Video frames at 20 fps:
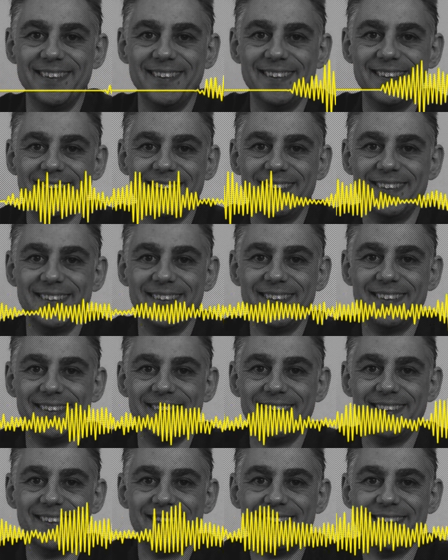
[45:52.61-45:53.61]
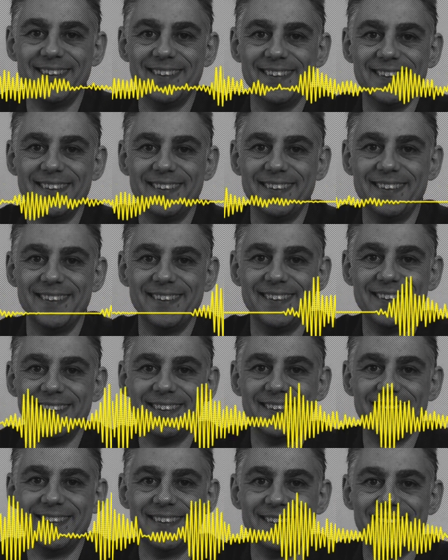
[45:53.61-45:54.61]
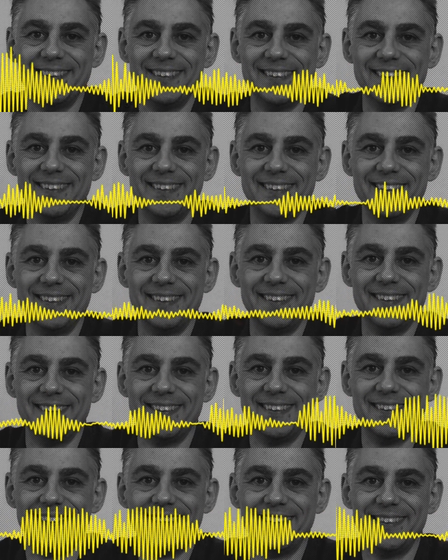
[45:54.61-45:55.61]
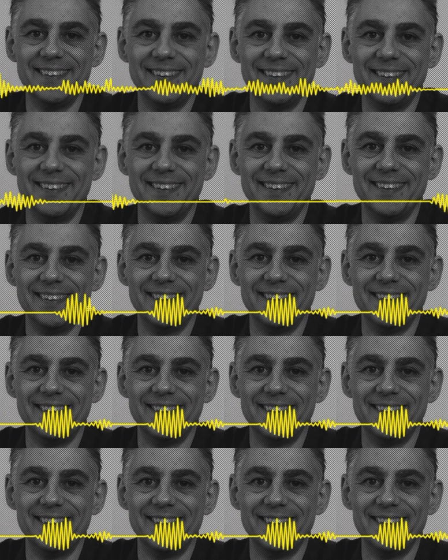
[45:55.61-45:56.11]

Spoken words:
We have this game, Paul. We've got this game. We bought it.